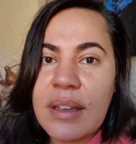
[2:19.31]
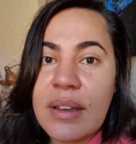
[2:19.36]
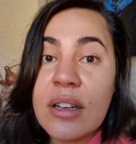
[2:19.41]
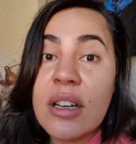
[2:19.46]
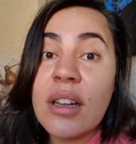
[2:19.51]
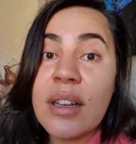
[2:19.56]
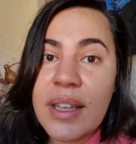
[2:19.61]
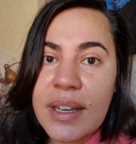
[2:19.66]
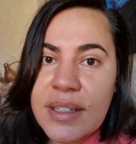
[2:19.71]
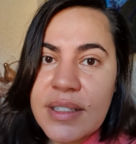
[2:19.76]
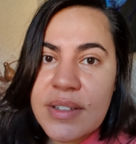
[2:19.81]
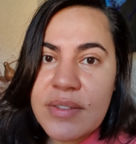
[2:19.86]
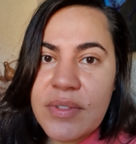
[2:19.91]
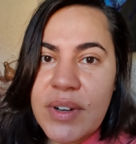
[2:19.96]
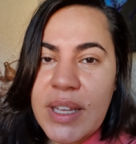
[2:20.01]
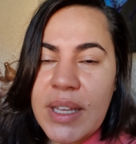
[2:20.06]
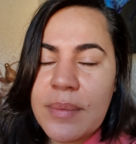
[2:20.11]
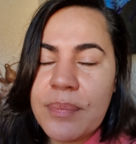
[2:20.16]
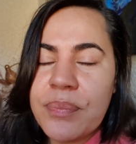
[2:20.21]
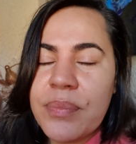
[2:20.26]

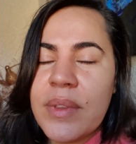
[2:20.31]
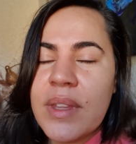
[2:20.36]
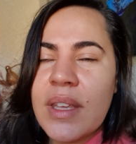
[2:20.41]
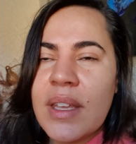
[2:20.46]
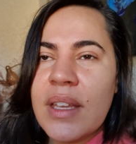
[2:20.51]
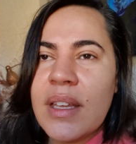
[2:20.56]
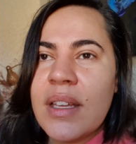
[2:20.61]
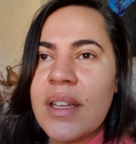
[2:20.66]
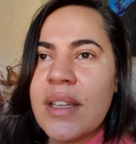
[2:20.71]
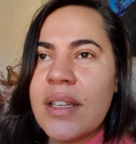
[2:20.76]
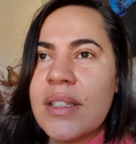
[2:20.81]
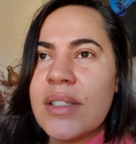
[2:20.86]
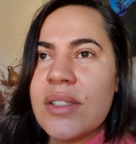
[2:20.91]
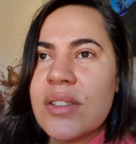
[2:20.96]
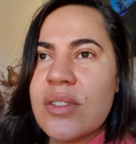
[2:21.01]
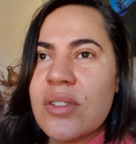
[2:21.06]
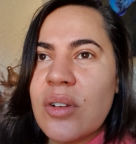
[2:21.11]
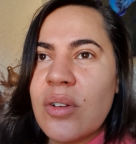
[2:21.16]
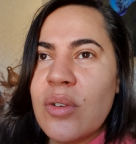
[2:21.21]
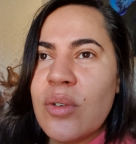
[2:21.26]
collectively
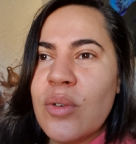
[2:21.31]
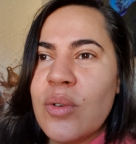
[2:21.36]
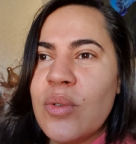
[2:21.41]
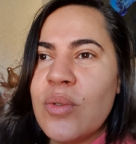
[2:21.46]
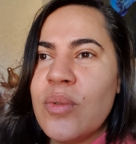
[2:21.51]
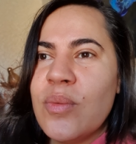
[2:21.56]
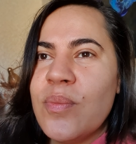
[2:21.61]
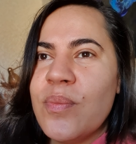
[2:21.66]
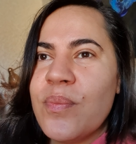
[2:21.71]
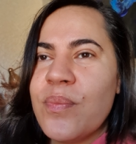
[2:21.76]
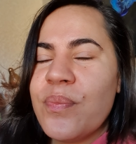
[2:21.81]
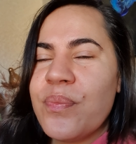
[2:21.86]
so